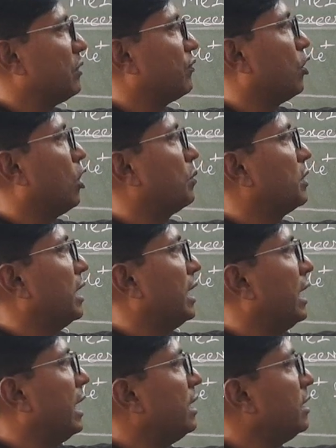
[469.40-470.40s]
be formed,
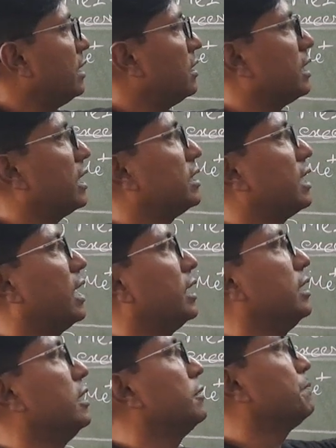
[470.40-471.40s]
and in that
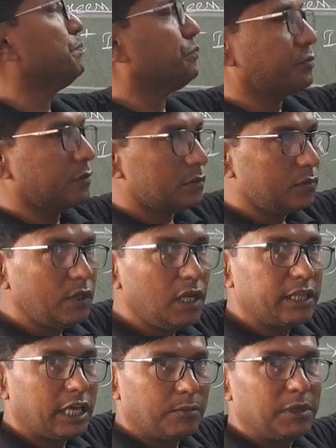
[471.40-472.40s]
diene,
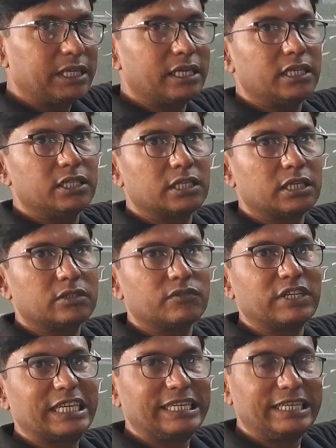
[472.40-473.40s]
thermal condition
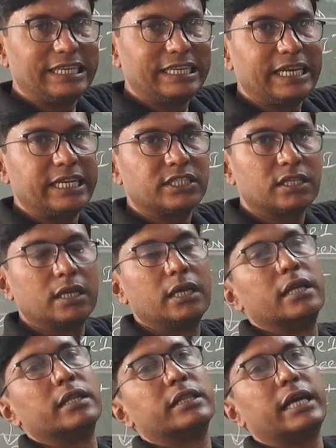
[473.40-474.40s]
indicates
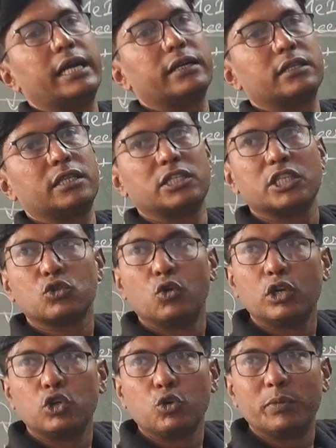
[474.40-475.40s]
that this is
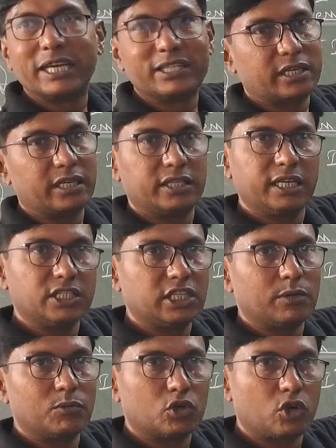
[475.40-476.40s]
going to be a 3-3
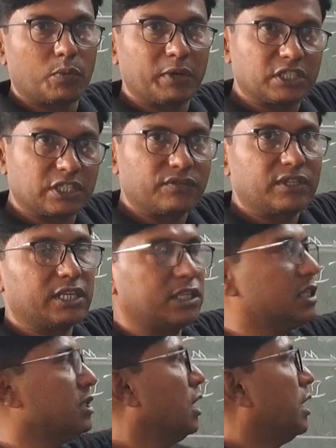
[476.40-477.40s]
sigmatropic shift. That
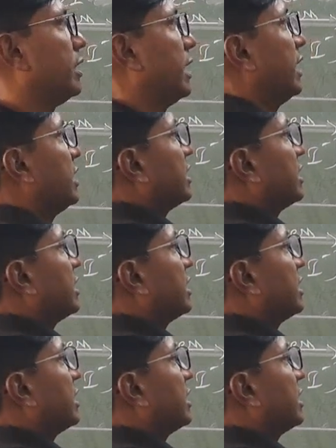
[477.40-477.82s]
is an